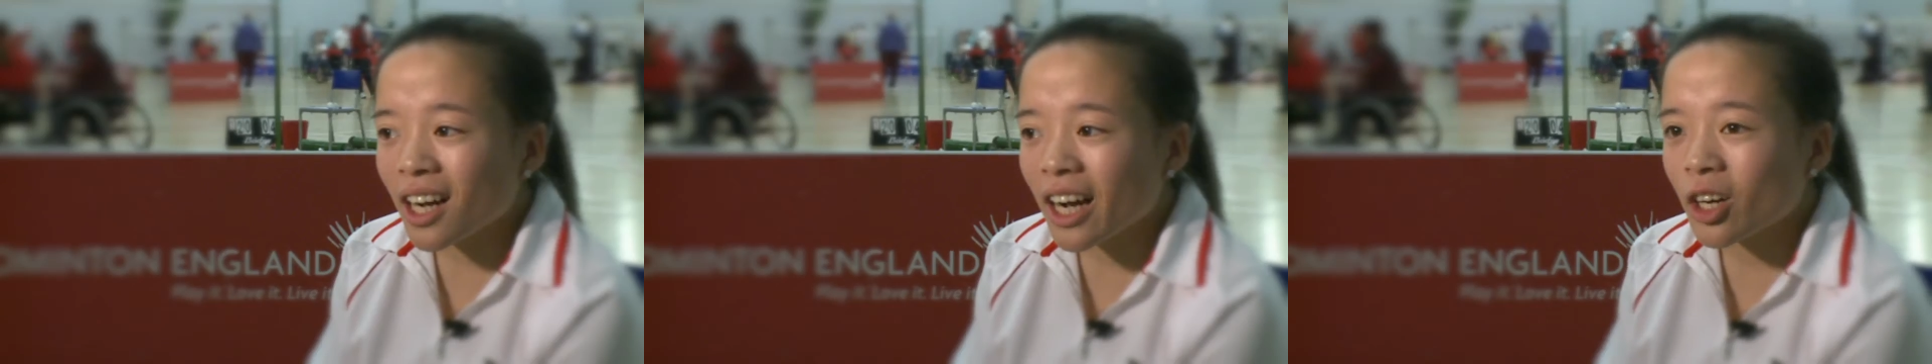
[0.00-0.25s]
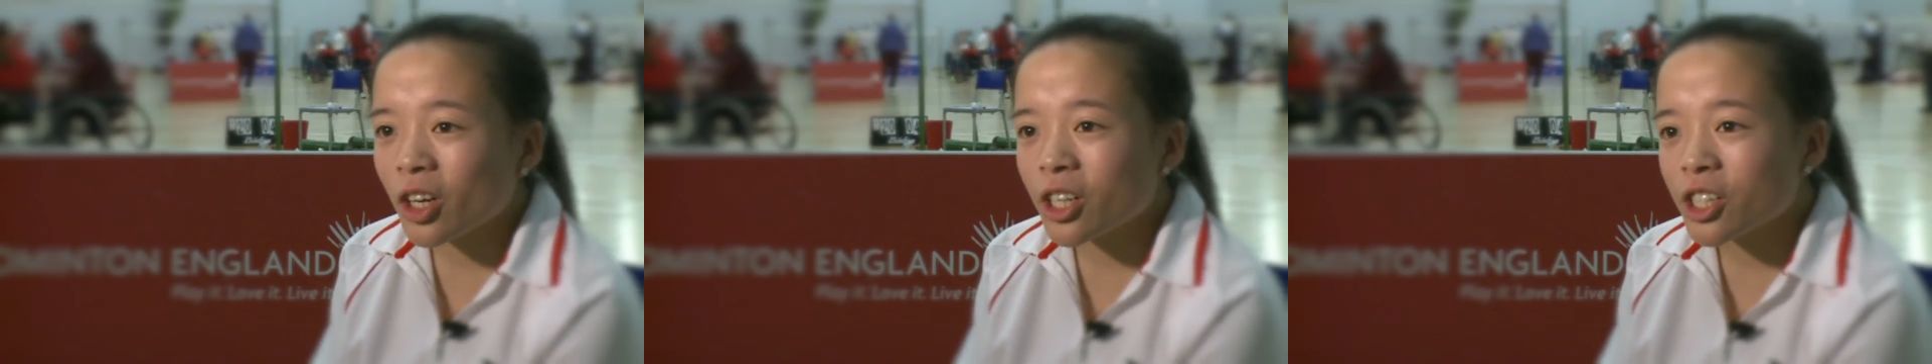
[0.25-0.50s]

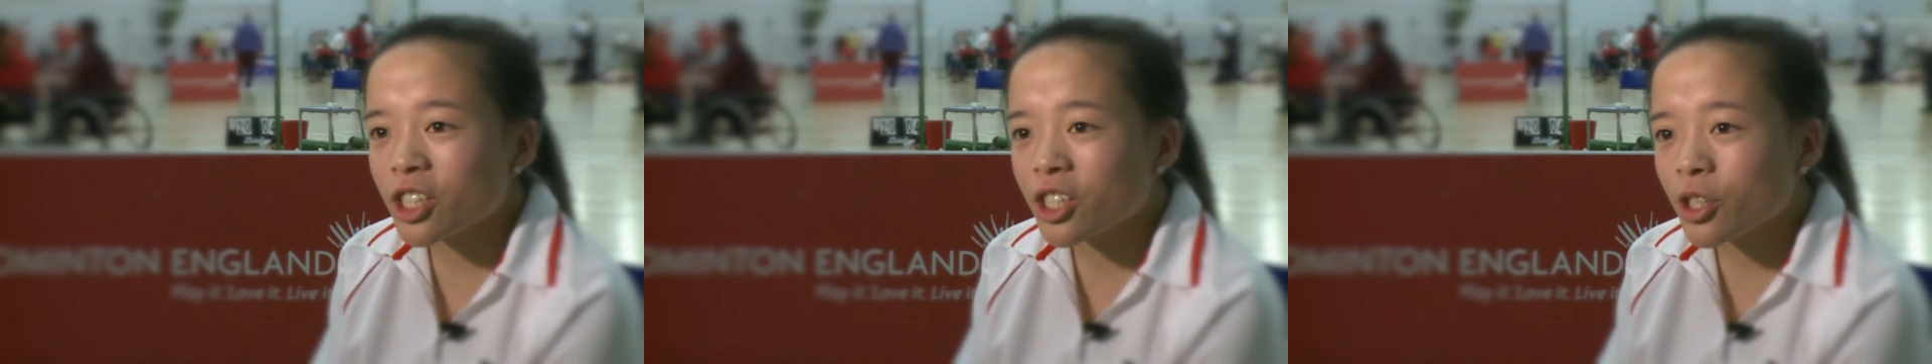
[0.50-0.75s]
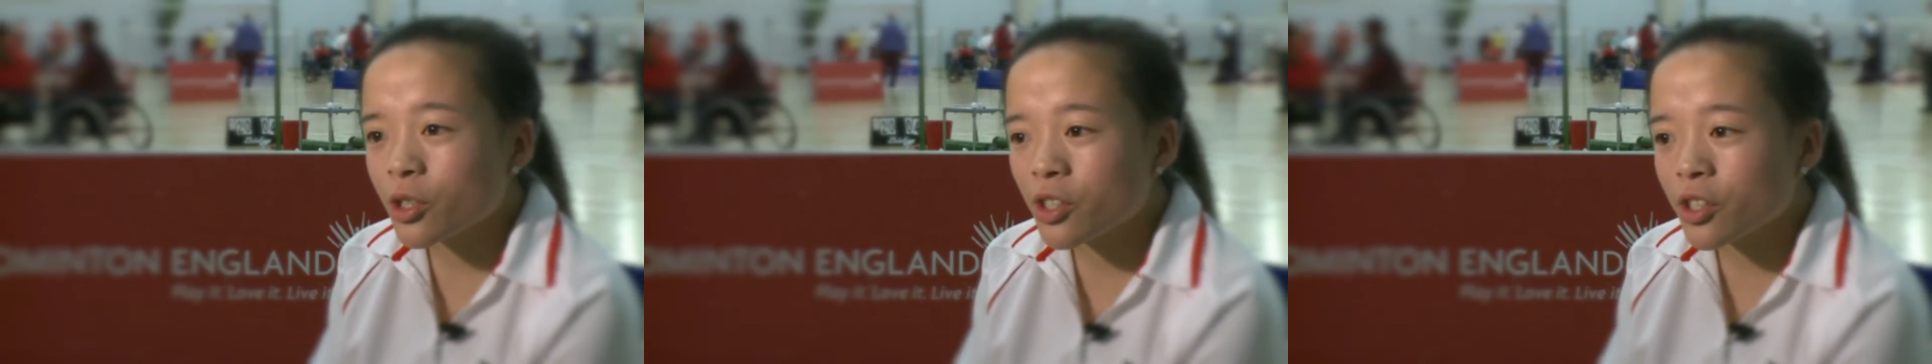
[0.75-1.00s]
I got
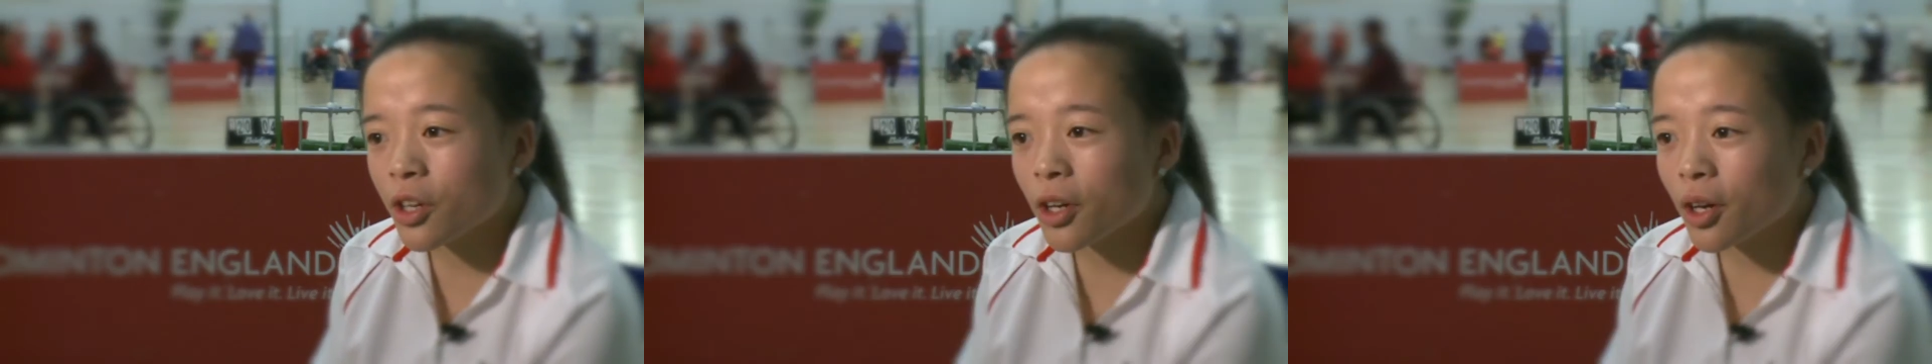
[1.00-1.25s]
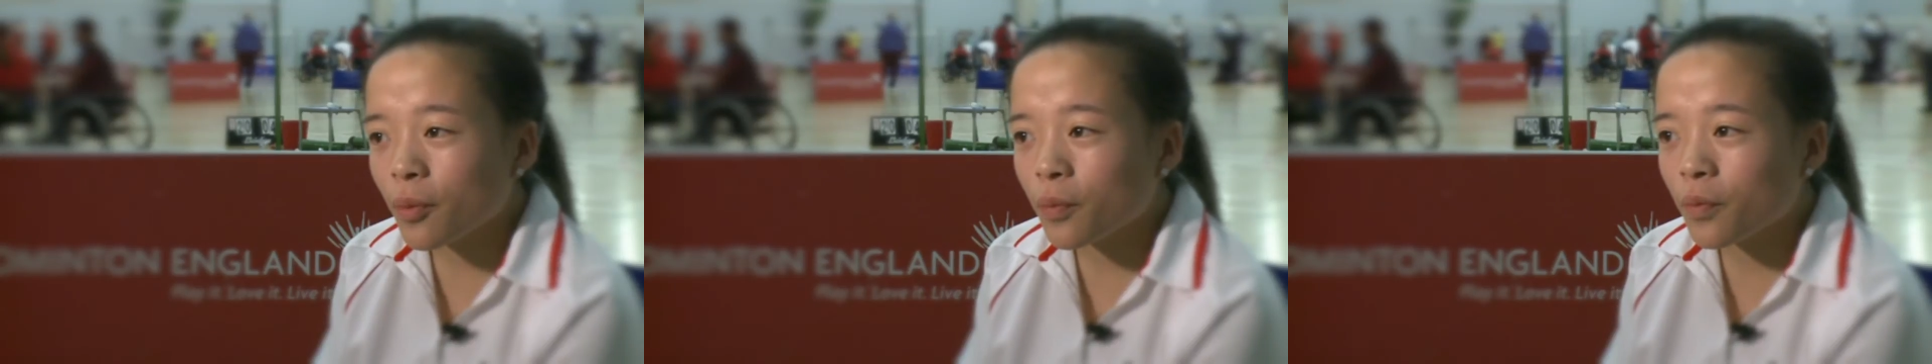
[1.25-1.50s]
introduced to
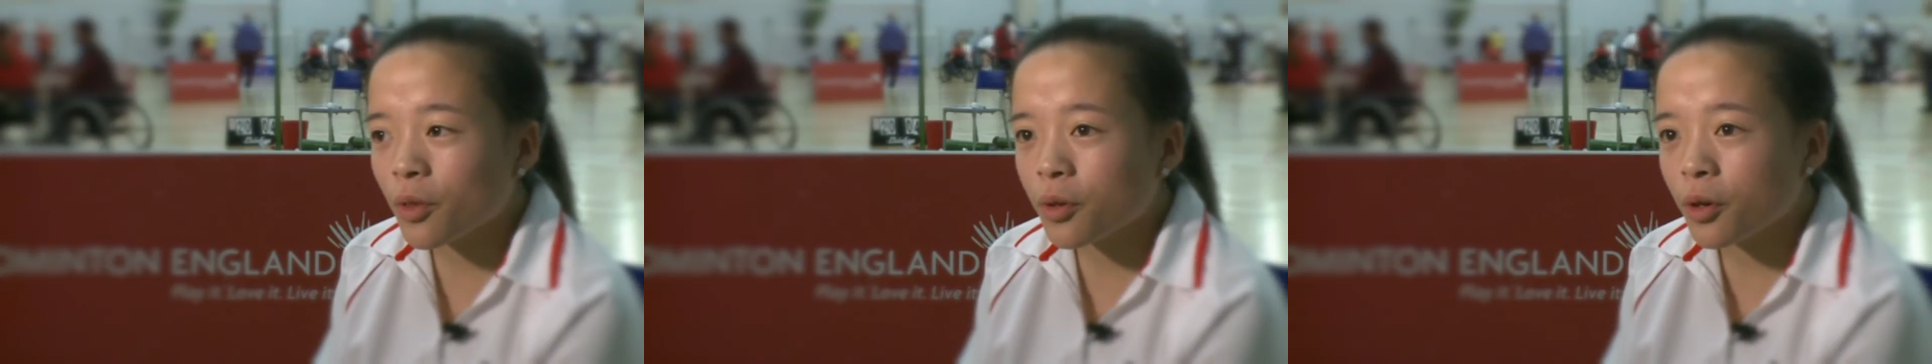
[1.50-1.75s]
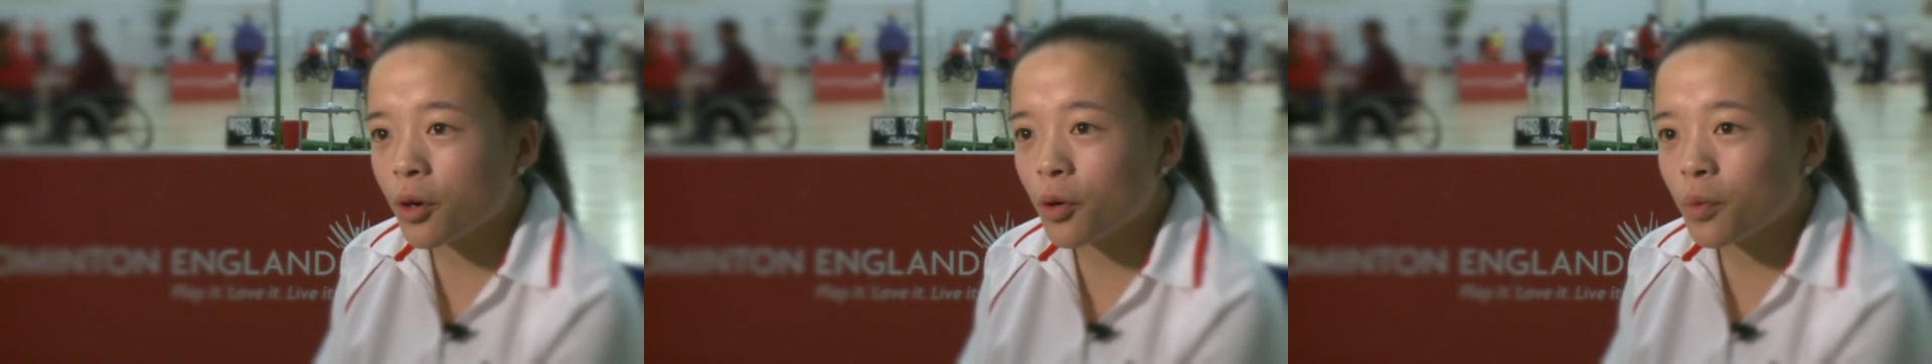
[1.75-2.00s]
it
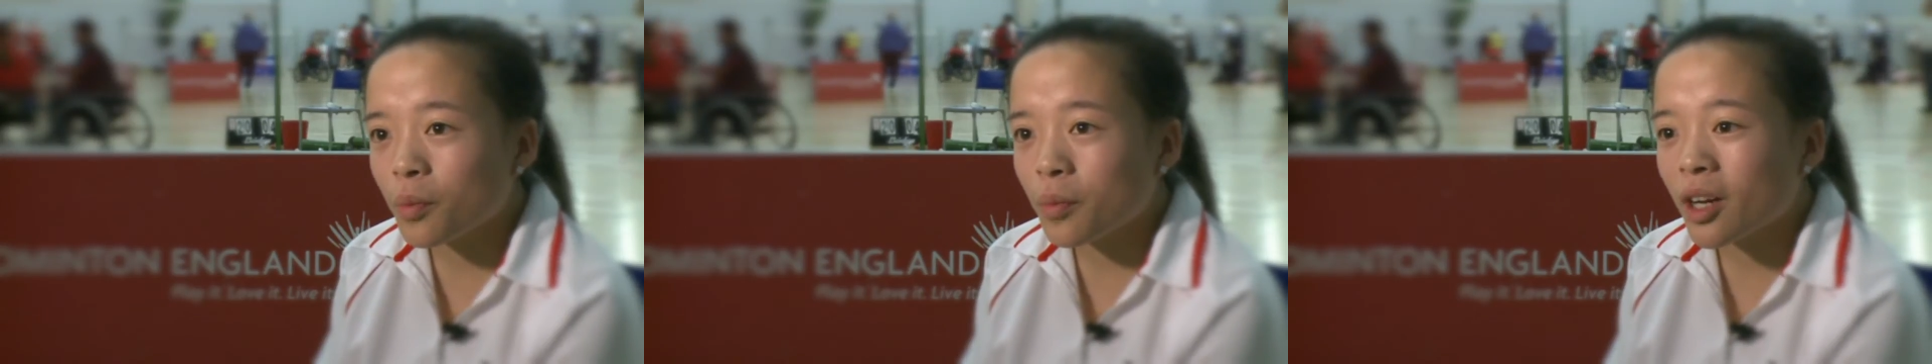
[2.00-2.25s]
through,